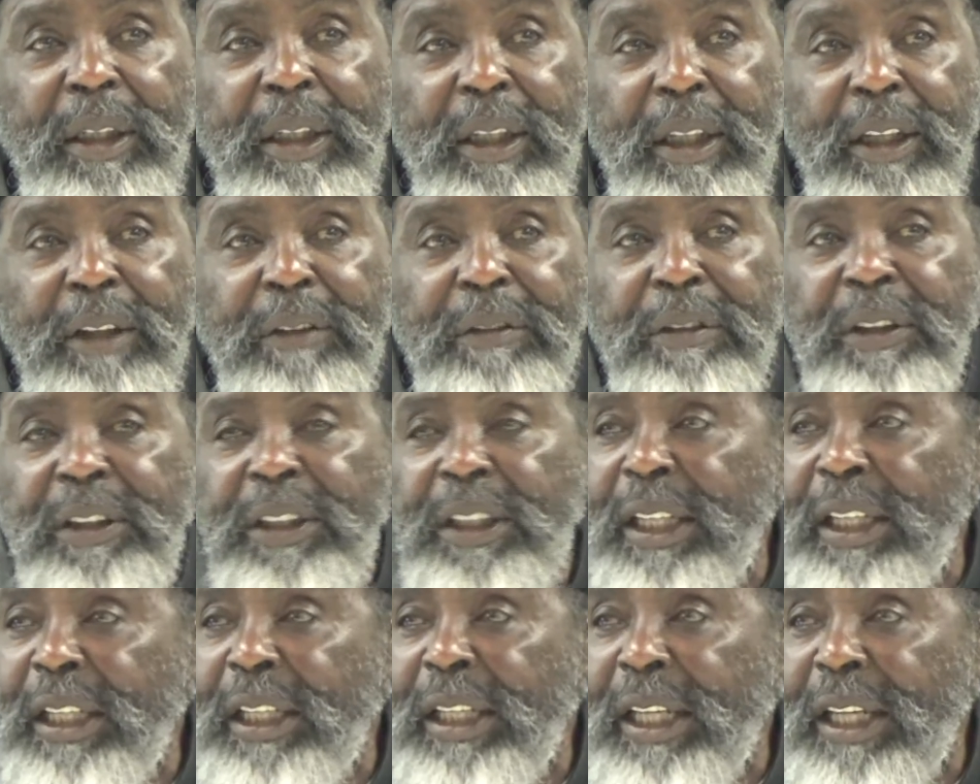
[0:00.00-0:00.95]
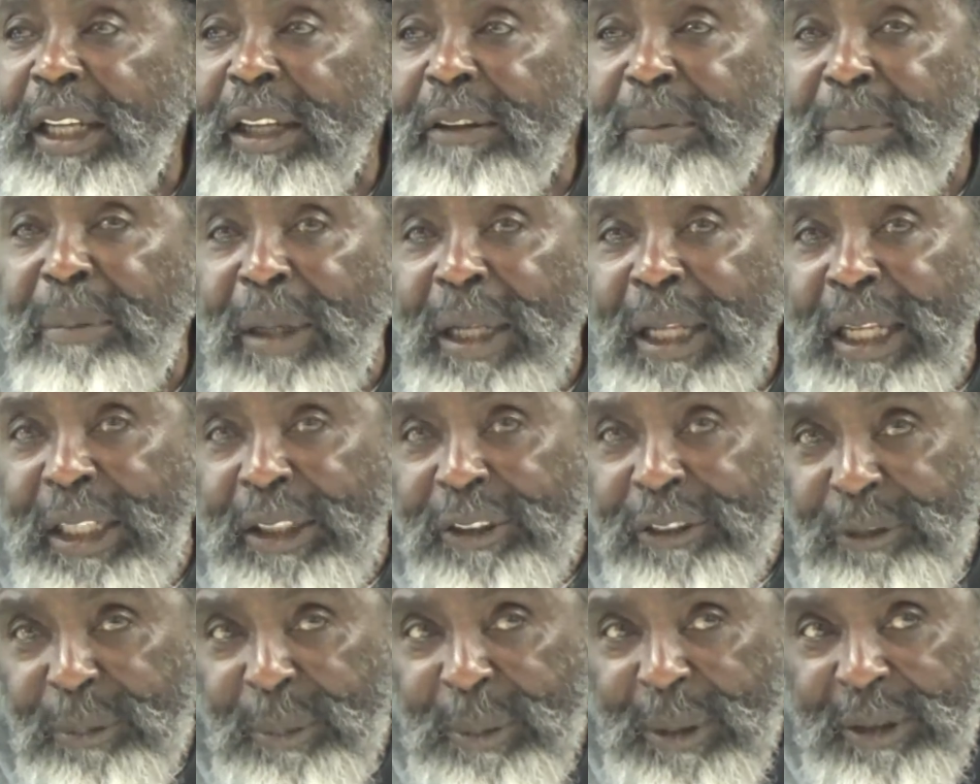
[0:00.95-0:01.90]
Everything have blind
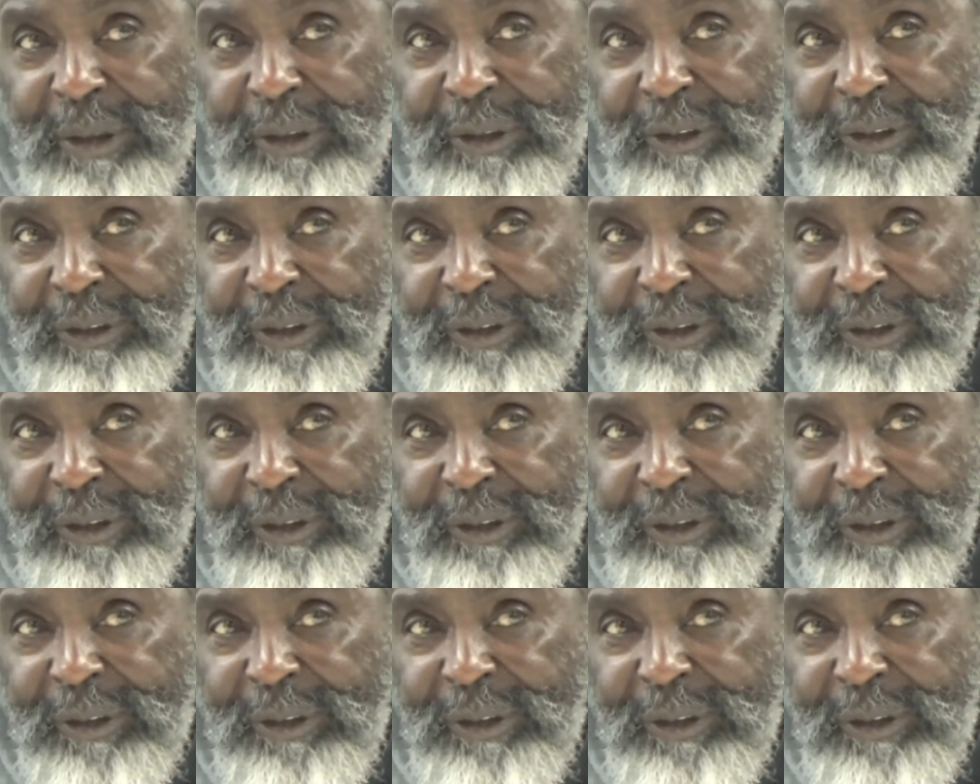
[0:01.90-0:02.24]
spots.